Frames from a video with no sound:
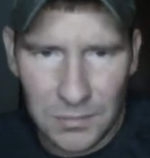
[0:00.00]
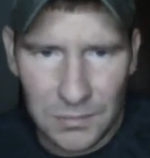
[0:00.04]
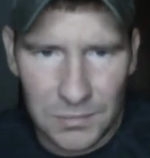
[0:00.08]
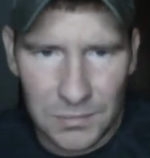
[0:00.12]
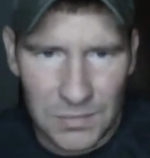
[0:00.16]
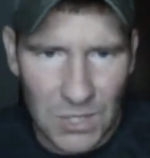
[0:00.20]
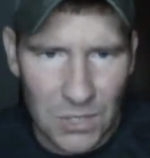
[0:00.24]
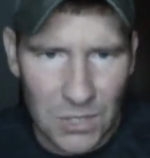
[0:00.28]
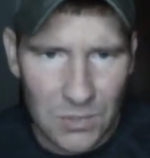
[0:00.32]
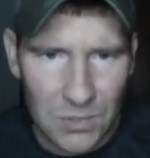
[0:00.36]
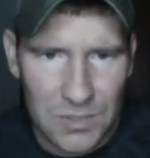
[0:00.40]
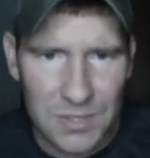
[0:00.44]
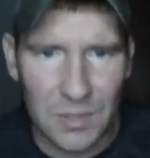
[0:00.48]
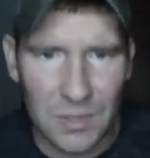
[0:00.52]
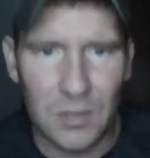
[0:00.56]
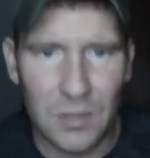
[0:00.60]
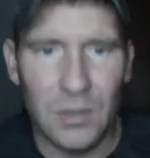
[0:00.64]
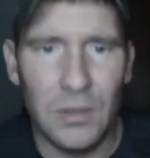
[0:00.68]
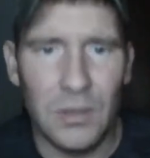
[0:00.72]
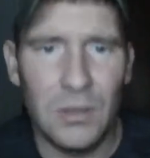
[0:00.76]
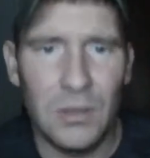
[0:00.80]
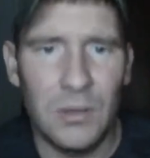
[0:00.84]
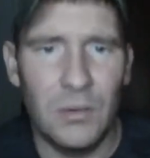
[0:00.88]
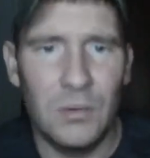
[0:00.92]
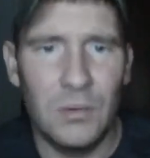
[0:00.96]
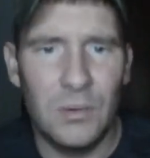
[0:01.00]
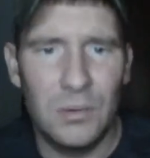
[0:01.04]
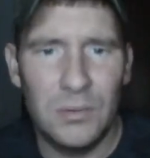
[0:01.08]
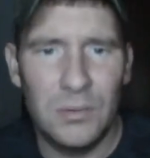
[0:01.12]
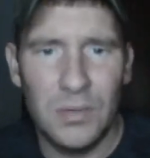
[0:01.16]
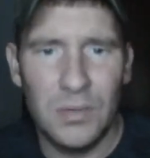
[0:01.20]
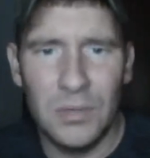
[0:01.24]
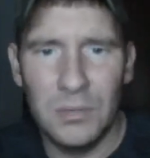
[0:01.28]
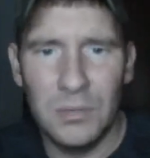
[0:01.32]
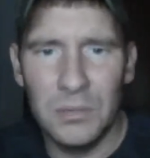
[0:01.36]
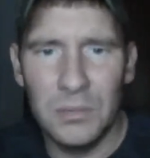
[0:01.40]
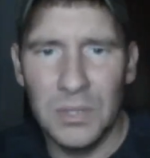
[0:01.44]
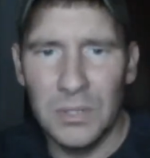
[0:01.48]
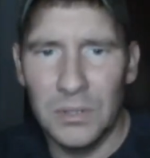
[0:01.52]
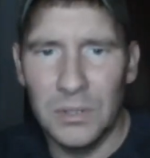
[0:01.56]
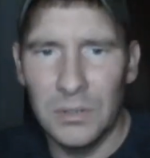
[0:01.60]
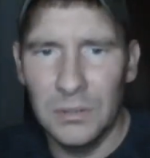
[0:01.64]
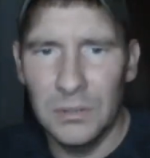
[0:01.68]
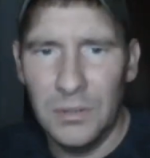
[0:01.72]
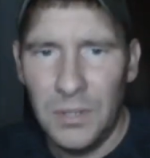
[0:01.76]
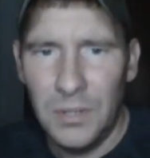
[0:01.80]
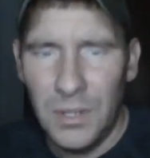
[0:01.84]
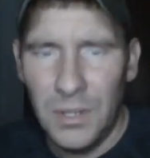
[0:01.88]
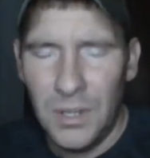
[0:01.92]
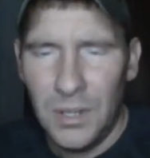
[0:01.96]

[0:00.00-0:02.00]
years ago. I mean,